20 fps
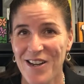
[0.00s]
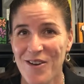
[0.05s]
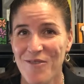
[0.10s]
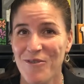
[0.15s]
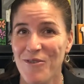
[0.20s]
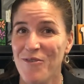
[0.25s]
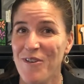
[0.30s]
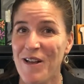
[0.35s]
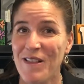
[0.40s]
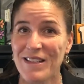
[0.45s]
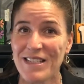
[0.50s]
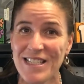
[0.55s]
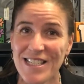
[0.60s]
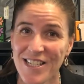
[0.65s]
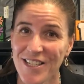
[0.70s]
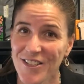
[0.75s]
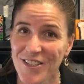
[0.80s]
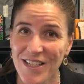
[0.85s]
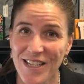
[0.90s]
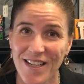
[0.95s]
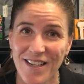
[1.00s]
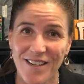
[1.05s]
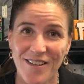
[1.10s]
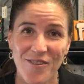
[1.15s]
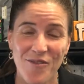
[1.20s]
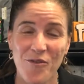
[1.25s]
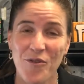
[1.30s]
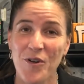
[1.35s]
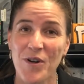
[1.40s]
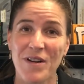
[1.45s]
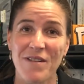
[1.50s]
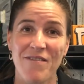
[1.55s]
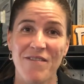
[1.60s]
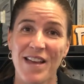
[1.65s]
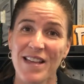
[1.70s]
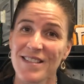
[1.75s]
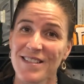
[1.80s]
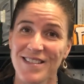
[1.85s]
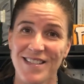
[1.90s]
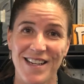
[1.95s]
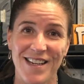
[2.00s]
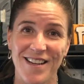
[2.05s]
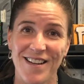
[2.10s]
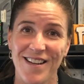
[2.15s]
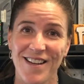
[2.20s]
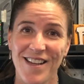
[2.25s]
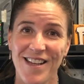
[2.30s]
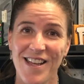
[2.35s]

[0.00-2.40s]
for volunteering, for investing,